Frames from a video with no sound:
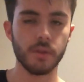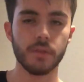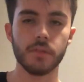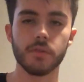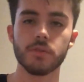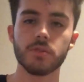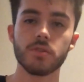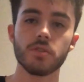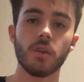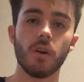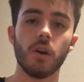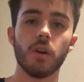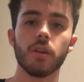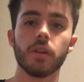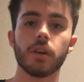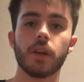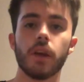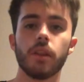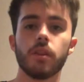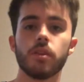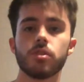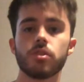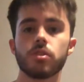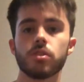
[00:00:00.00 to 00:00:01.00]
So all
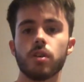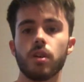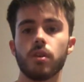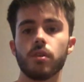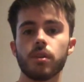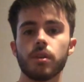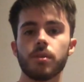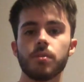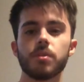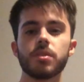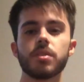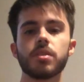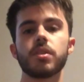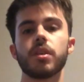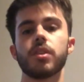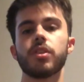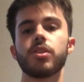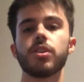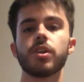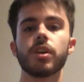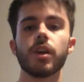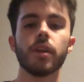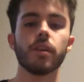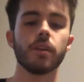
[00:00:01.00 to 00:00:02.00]
together slowly it would stitch
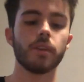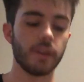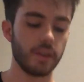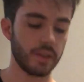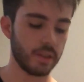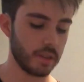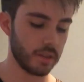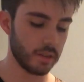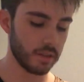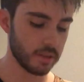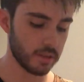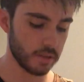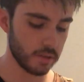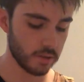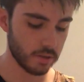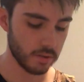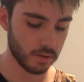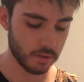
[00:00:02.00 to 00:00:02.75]
together like this.